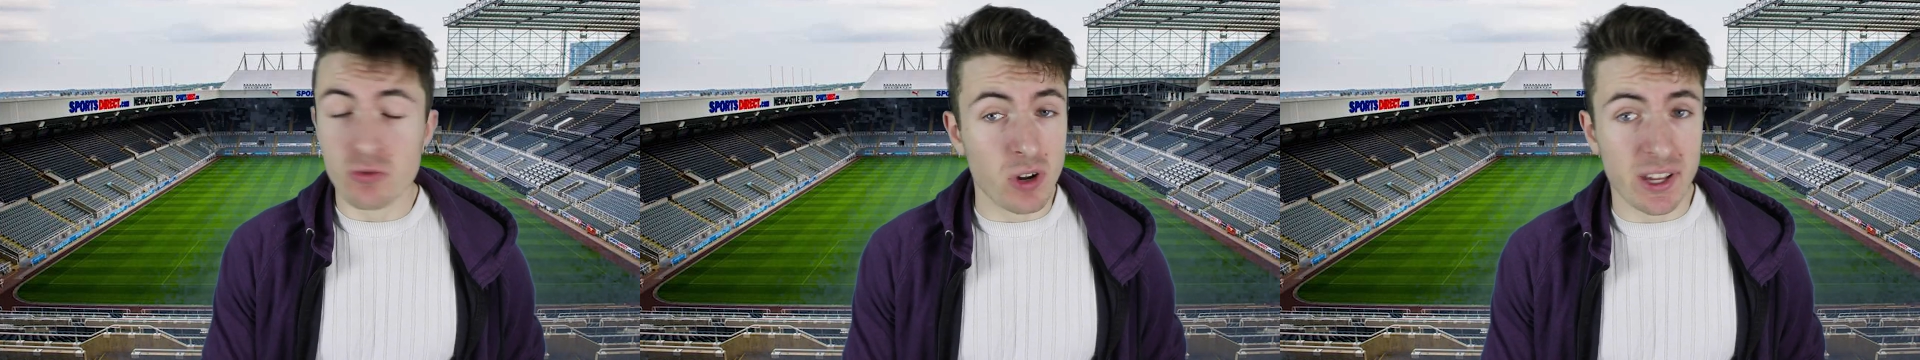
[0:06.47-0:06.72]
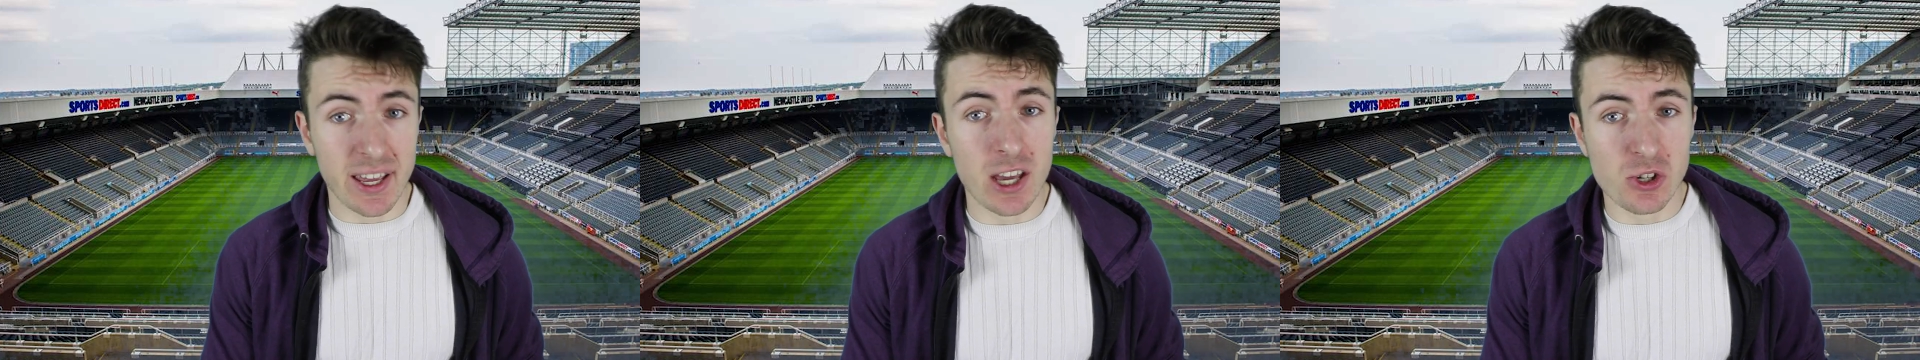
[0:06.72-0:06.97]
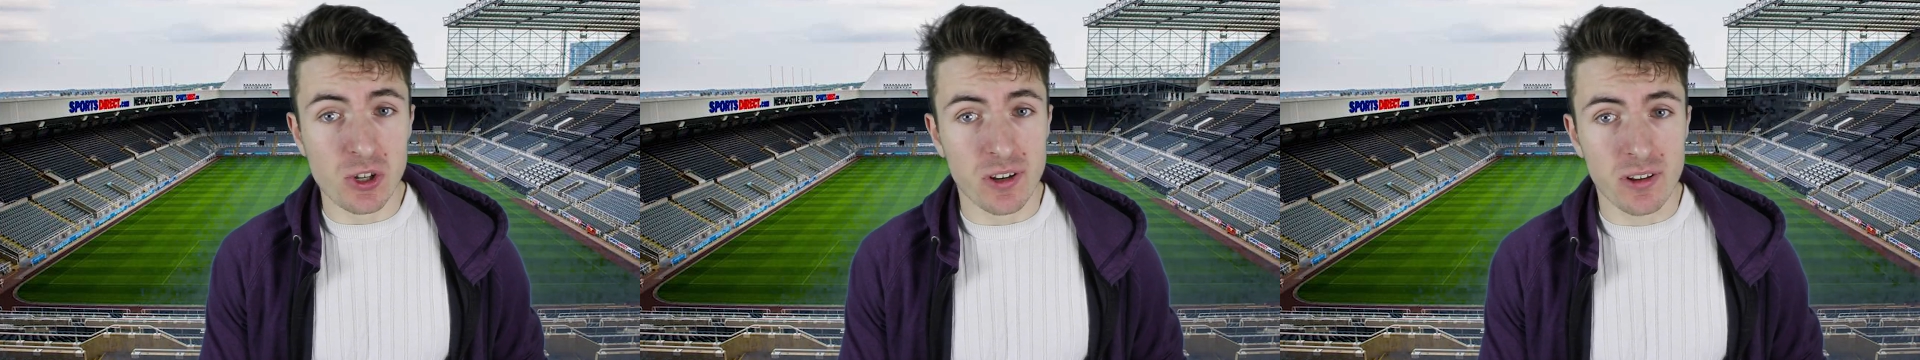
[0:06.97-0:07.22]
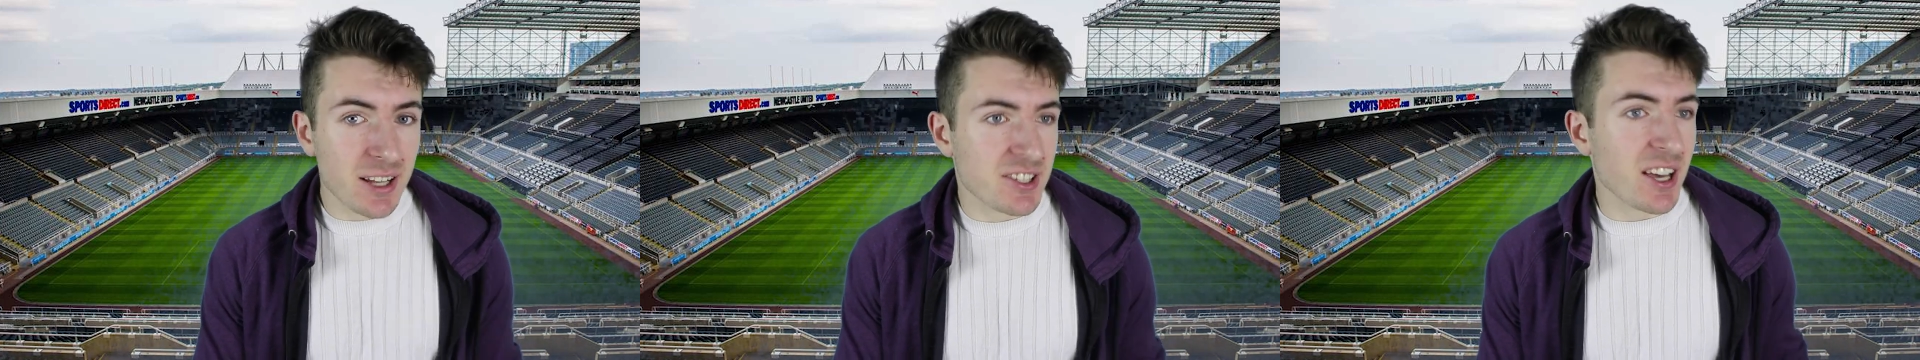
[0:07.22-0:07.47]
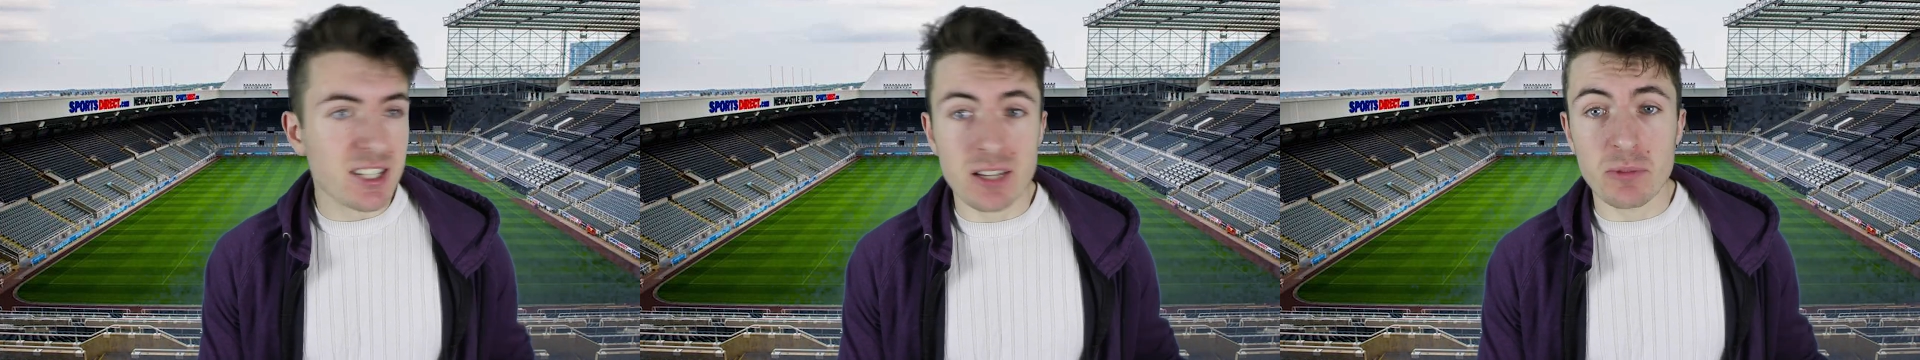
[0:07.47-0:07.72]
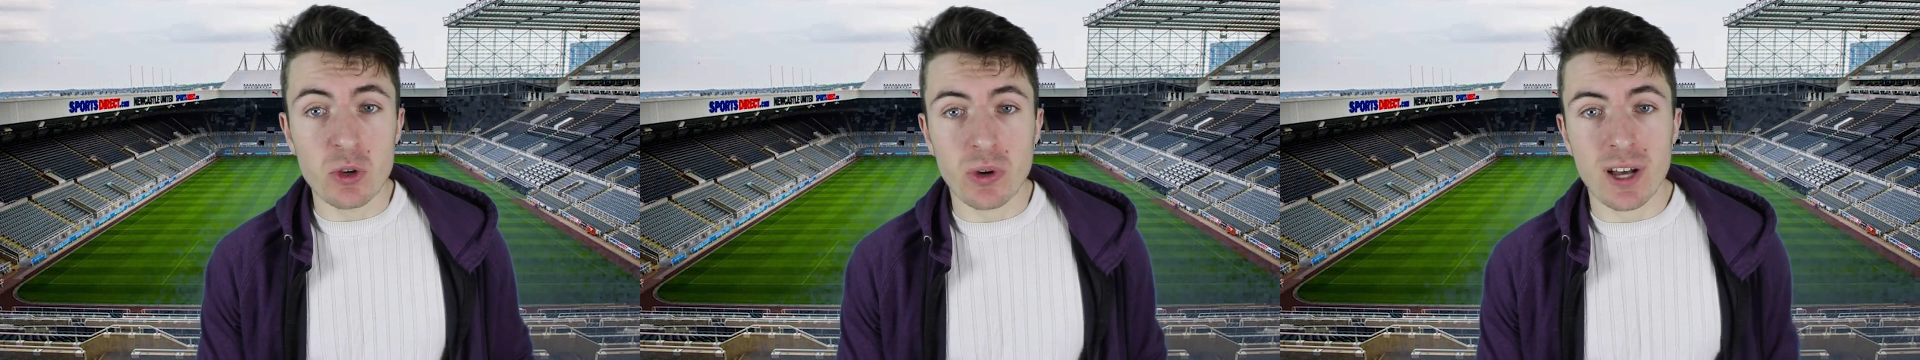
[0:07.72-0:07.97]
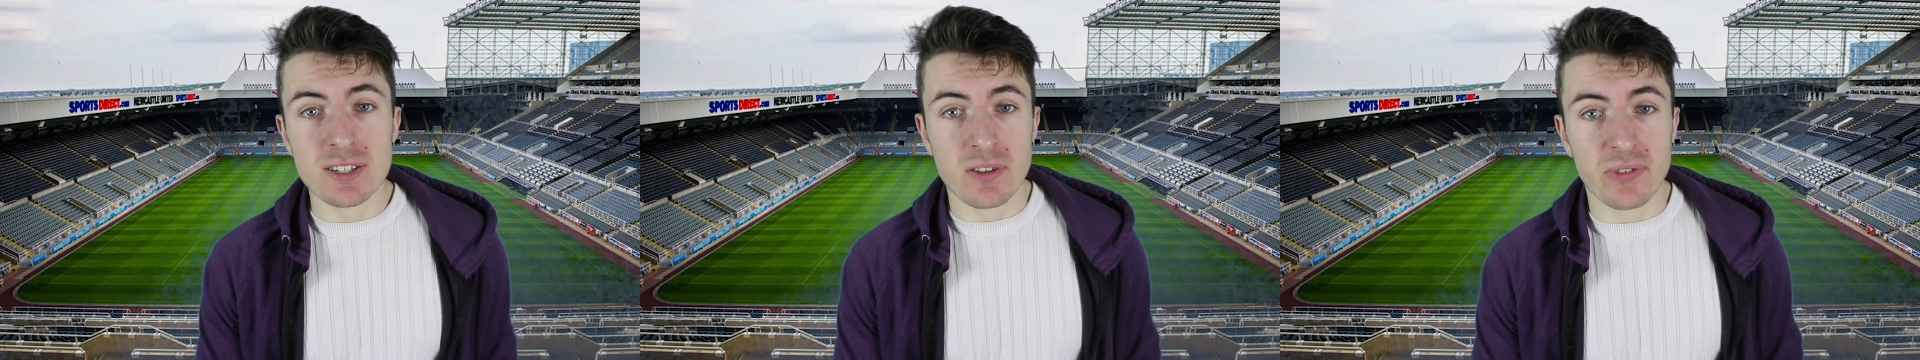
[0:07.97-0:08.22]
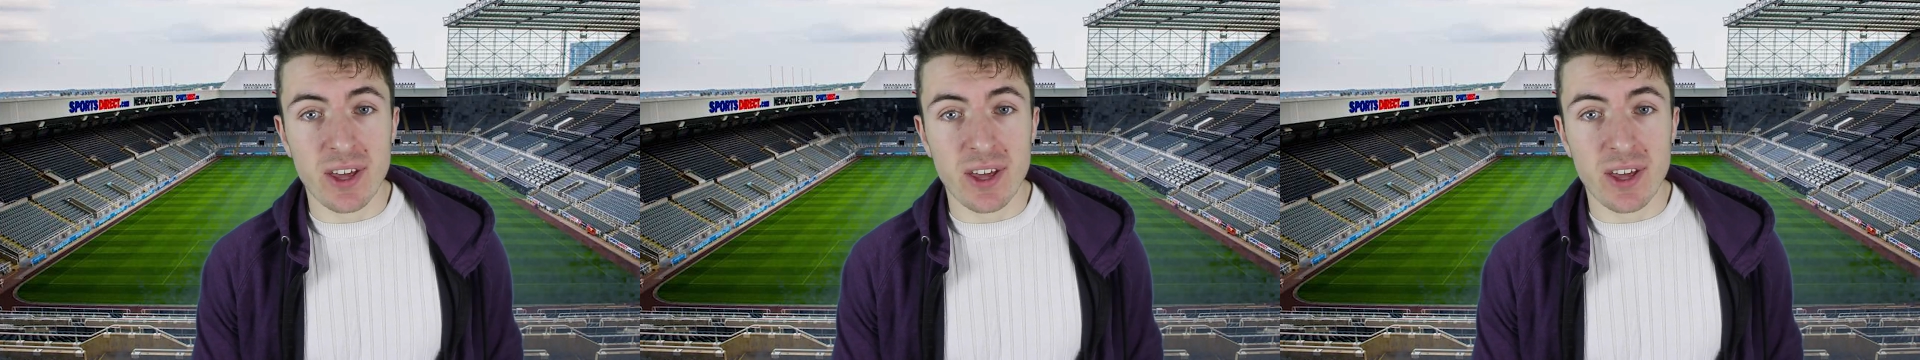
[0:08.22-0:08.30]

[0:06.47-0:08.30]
relegation? Let's ask some Newcastle